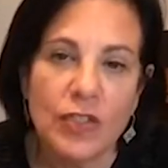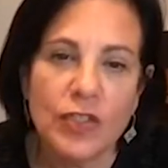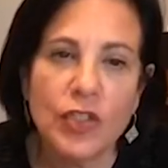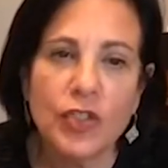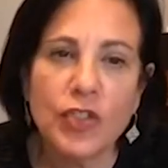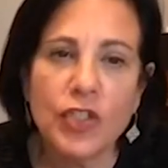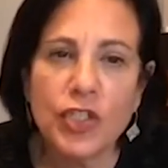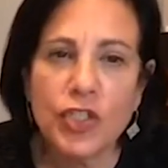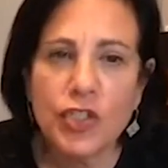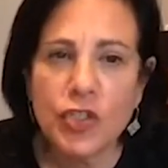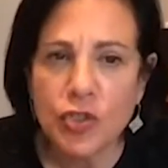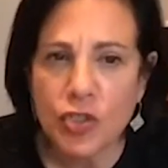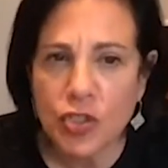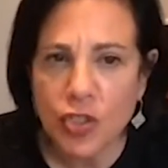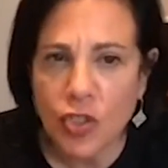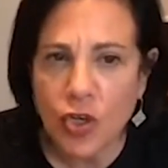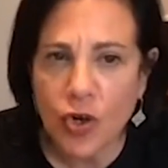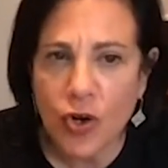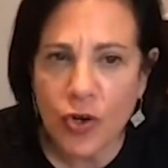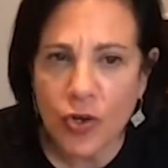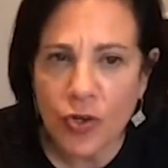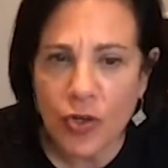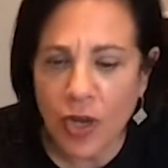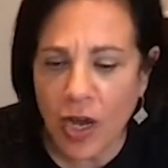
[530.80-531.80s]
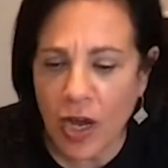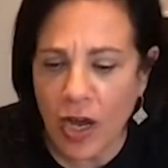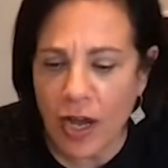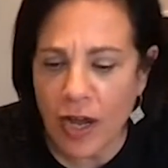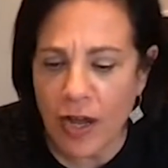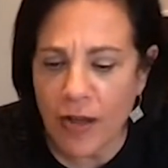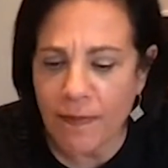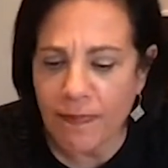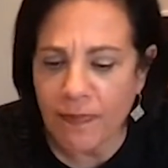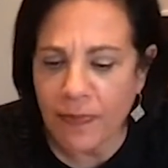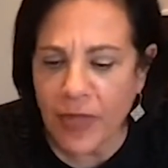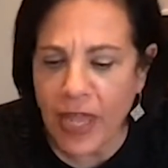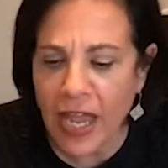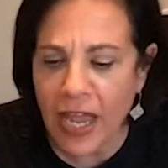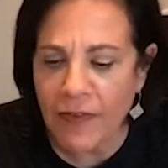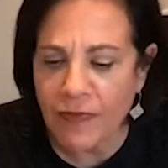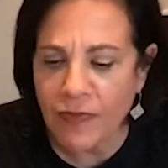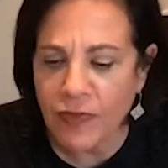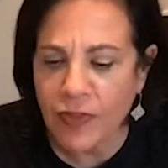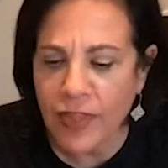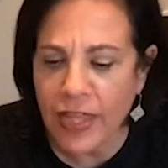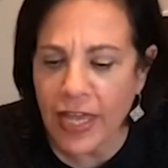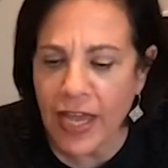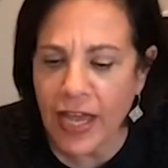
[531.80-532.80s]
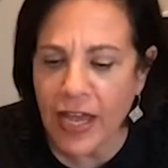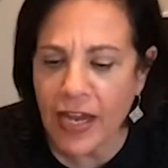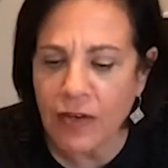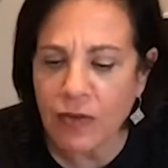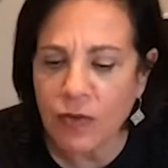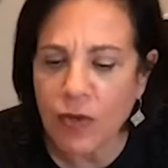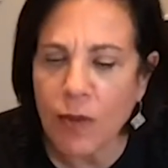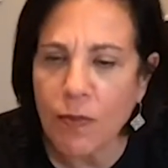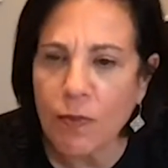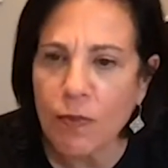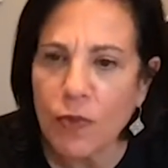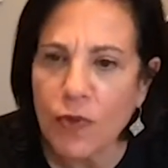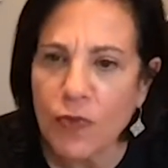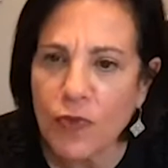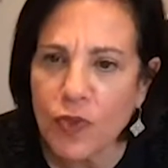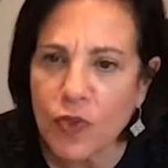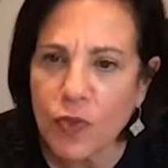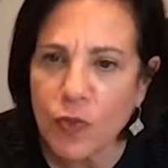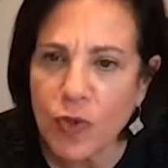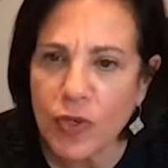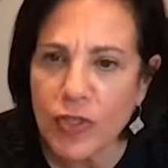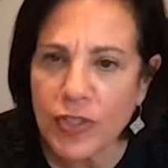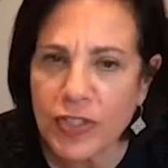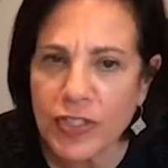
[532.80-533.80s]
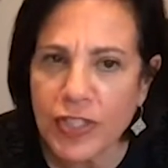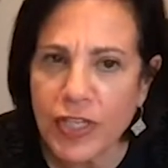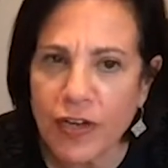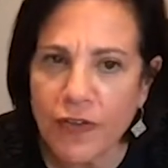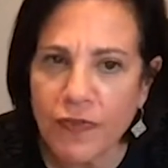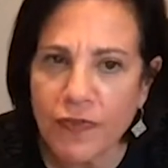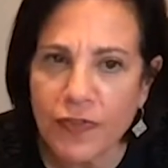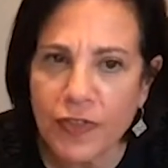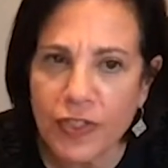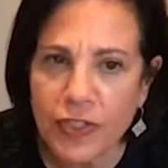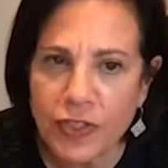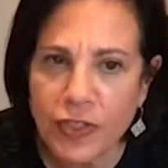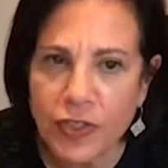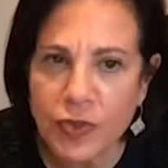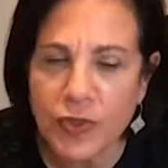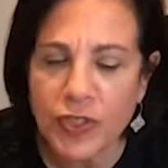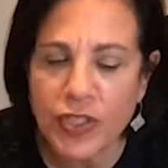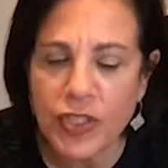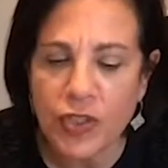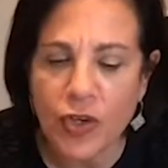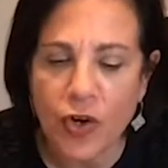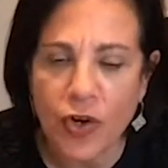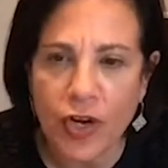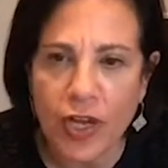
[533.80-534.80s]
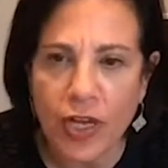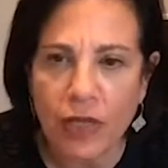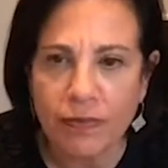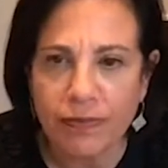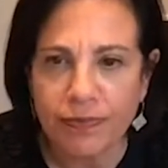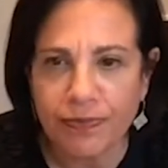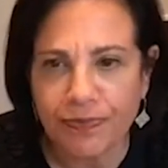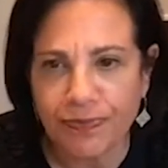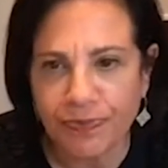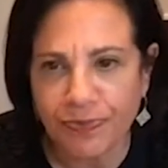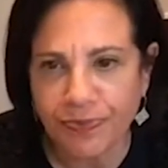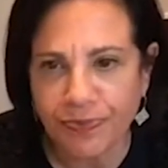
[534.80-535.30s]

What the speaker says: So did you start after that, move yourself into a startup?